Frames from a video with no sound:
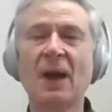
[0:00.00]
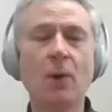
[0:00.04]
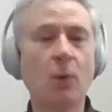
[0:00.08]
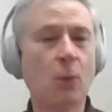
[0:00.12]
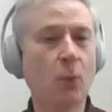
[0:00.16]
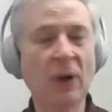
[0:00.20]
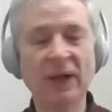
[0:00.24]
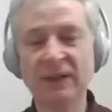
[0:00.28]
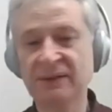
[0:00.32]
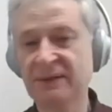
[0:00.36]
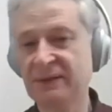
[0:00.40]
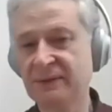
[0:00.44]

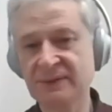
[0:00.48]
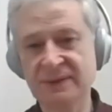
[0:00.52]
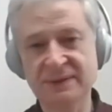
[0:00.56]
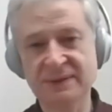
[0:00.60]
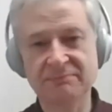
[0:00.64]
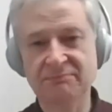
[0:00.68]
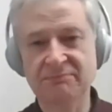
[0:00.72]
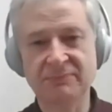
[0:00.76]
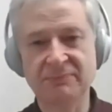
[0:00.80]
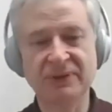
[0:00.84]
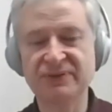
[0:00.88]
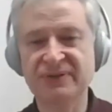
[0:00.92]
well there's
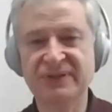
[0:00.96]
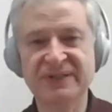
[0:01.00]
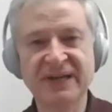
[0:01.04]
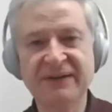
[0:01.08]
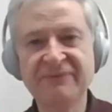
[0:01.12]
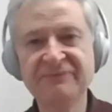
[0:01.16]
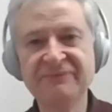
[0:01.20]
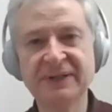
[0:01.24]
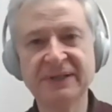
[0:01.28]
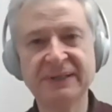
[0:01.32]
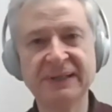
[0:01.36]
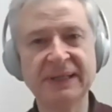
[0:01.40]
there's
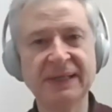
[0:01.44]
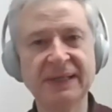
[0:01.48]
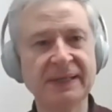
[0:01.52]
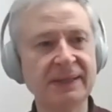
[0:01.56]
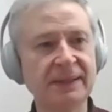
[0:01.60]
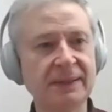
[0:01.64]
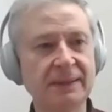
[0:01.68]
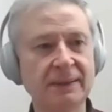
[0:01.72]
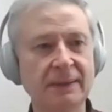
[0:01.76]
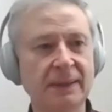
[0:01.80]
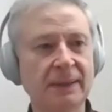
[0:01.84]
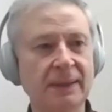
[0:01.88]

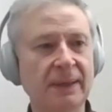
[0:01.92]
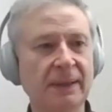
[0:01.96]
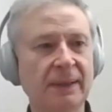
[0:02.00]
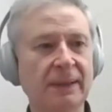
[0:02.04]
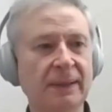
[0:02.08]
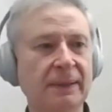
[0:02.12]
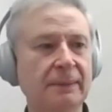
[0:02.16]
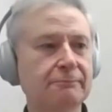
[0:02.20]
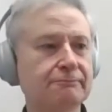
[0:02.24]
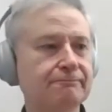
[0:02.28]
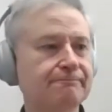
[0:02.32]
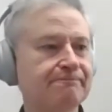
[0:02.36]
definitely
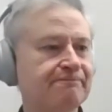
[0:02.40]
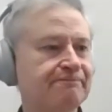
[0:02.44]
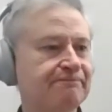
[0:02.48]
um,